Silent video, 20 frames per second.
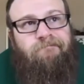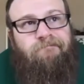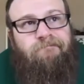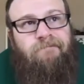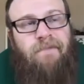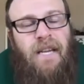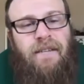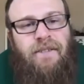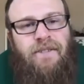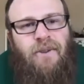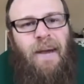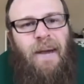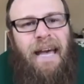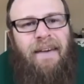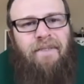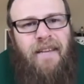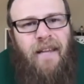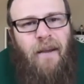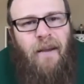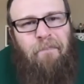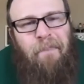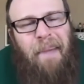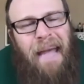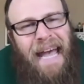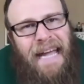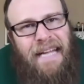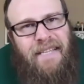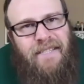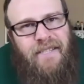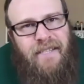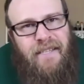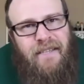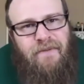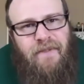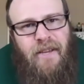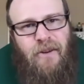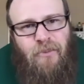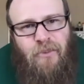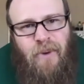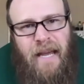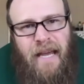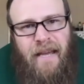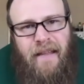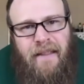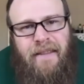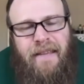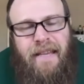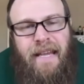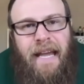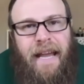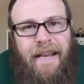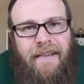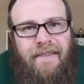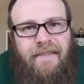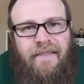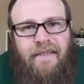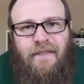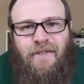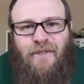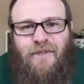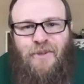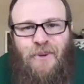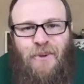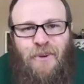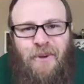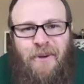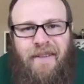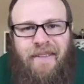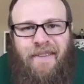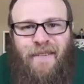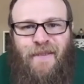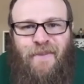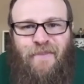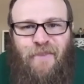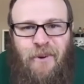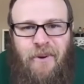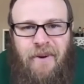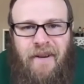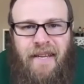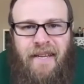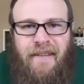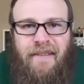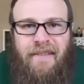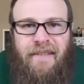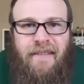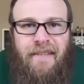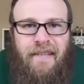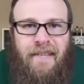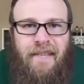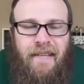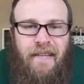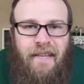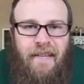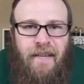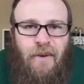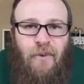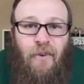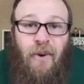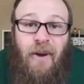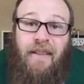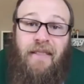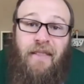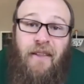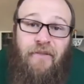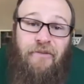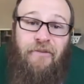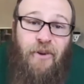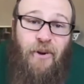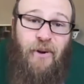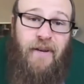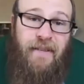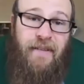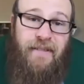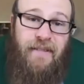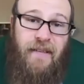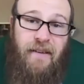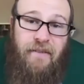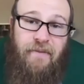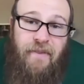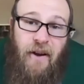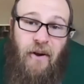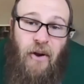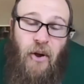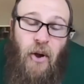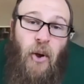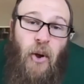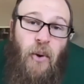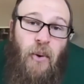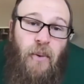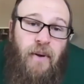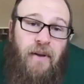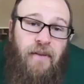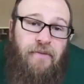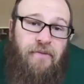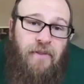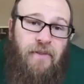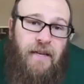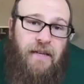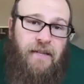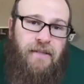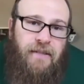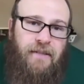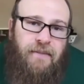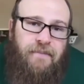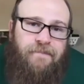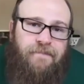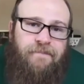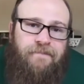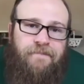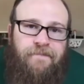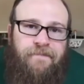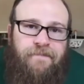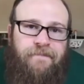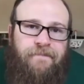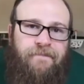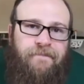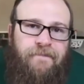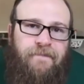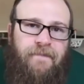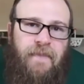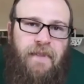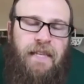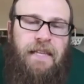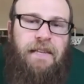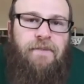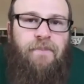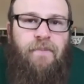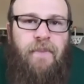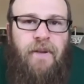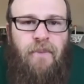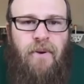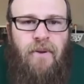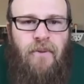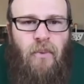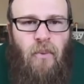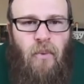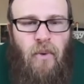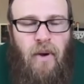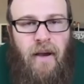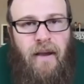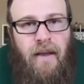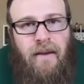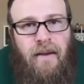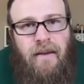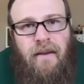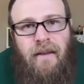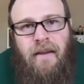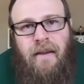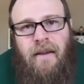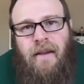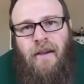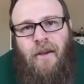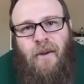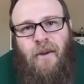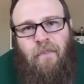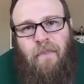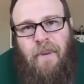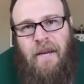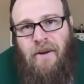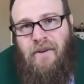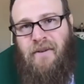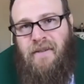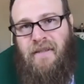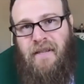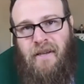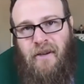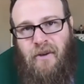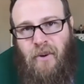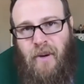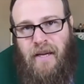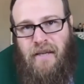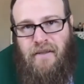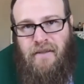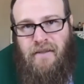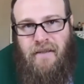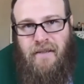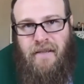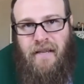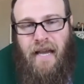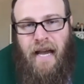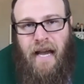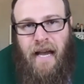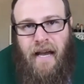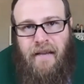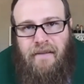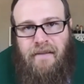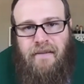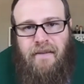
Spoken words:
So having imaginatively read the Exodus story this morning, while in the furnace of our own affliction, leaves me with one piercing question to ask.